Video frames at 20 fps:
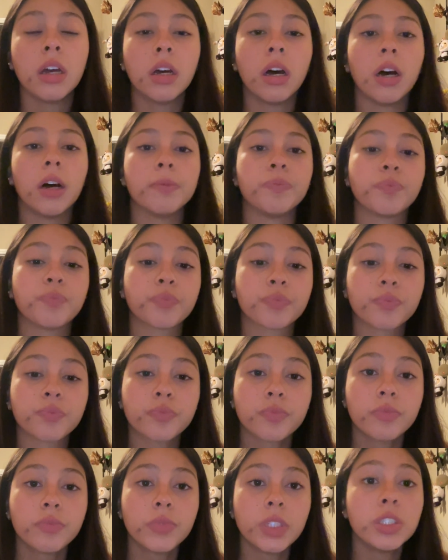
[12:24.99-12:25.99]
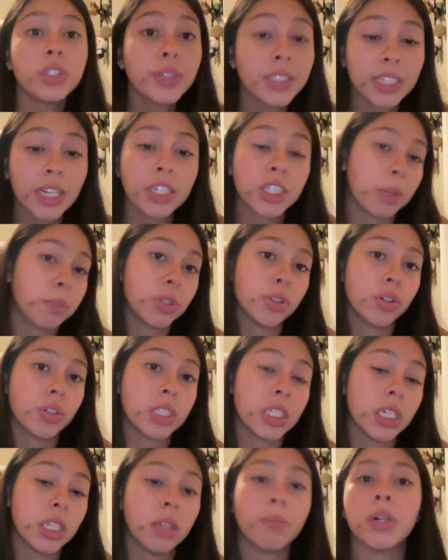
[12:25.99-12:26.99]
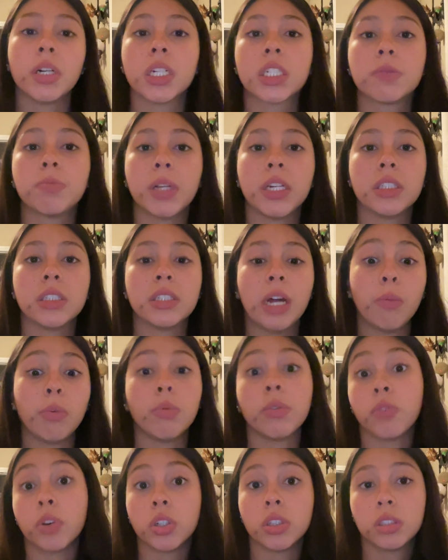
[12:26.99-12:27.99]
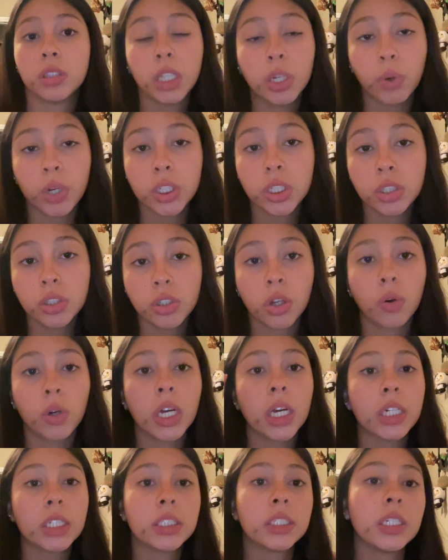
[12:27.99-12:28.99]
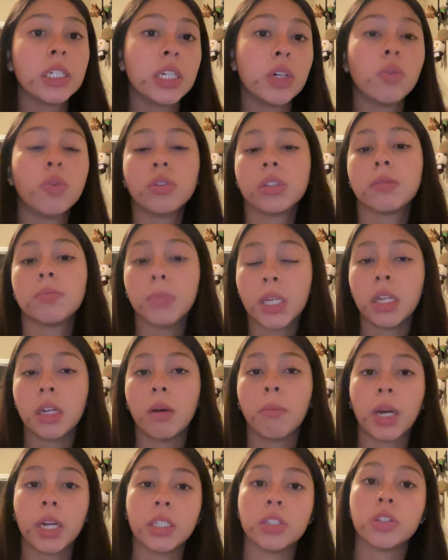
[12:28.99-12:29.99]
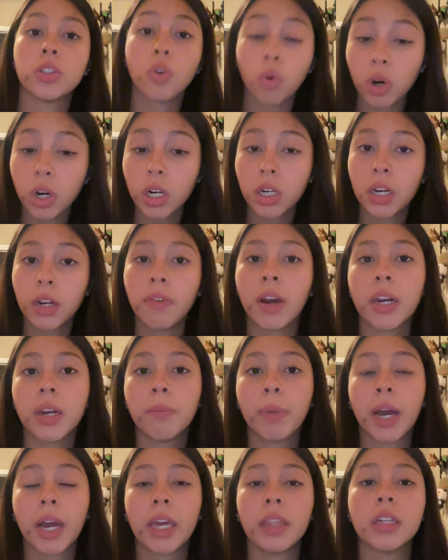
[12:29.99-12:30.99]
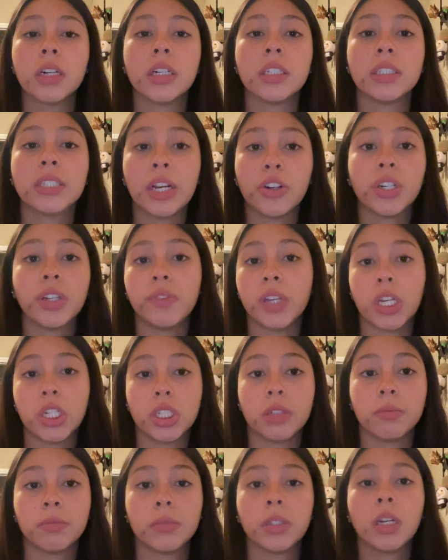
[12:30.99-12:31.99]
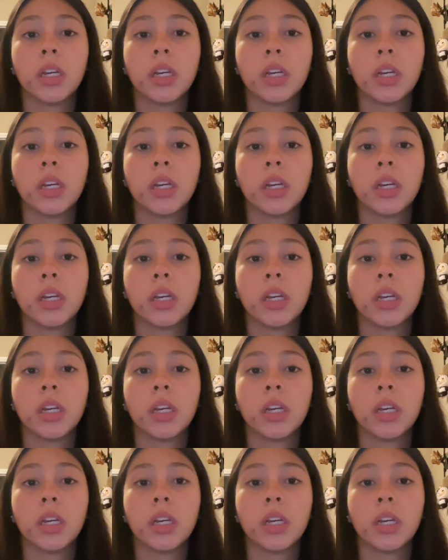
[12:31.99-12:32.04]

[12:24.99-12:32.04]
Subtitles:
So instead, in chapter 13, the book explains that we reverse the equation. So Z equals mean minus score divided by the standard deviation.